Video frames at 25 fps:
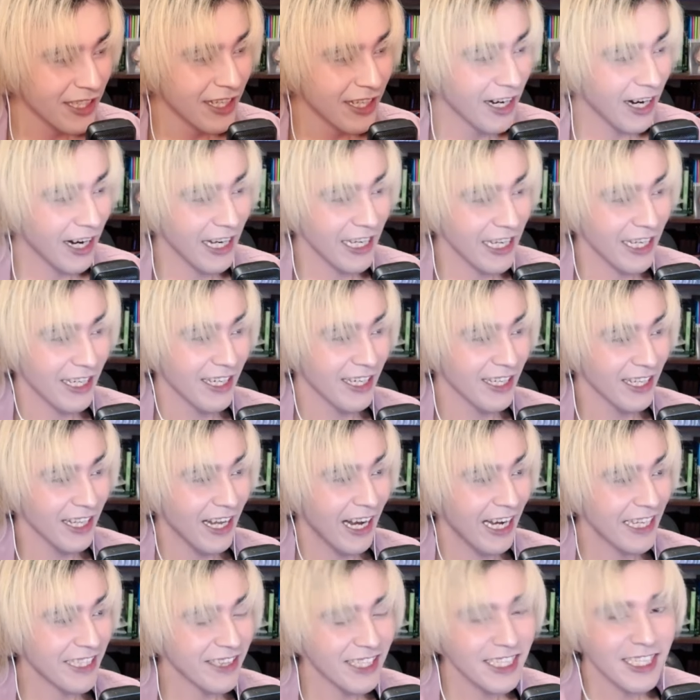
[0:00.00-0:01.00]

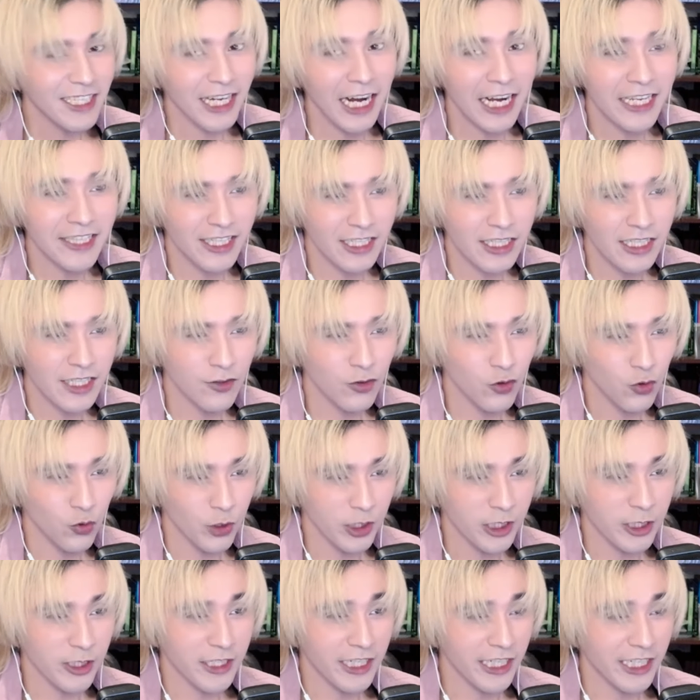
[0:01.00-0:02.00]
I think that's
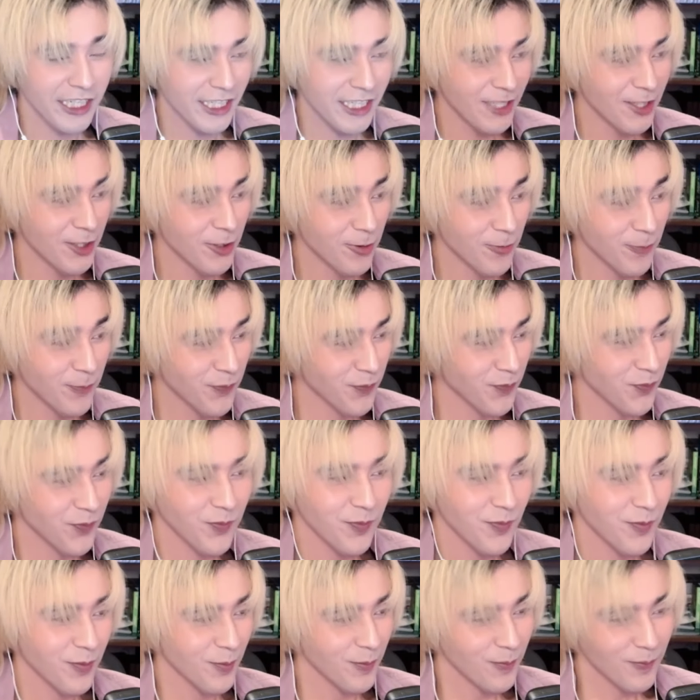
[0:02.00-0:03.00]
Julie, right?
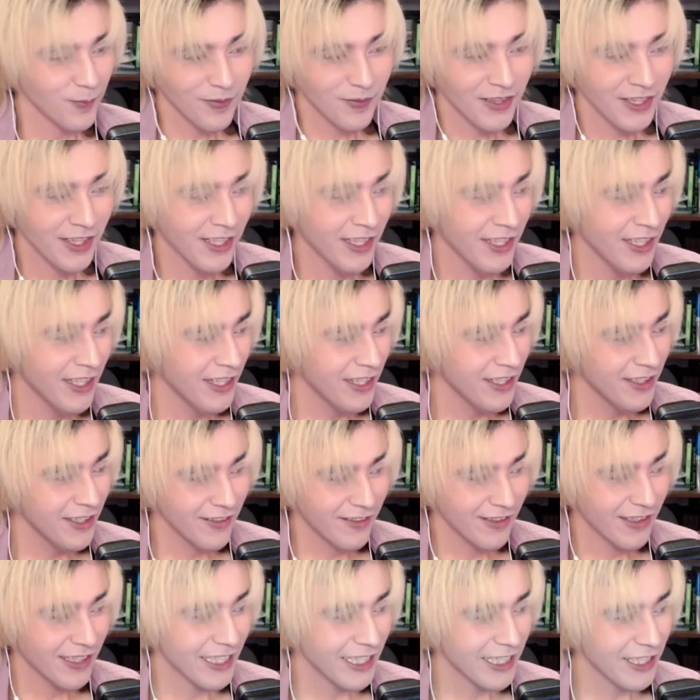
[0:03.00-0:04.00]

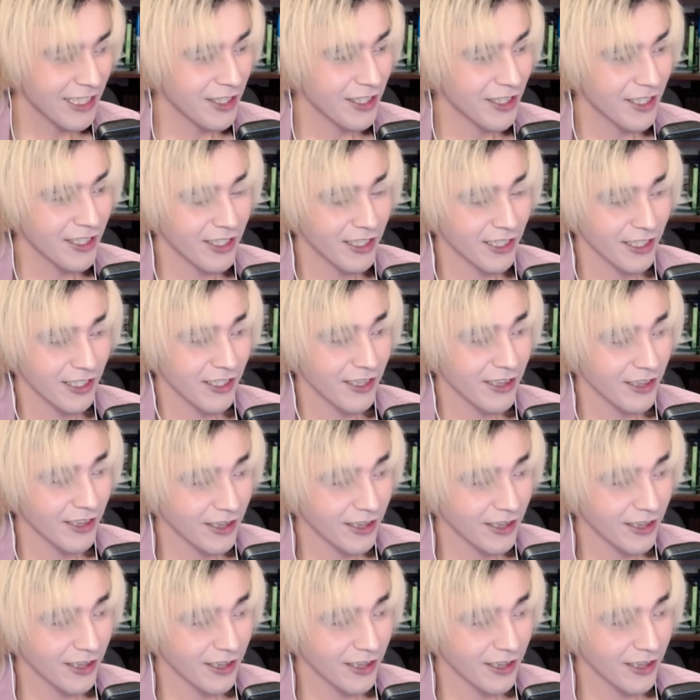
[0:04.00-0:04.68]
Slayer.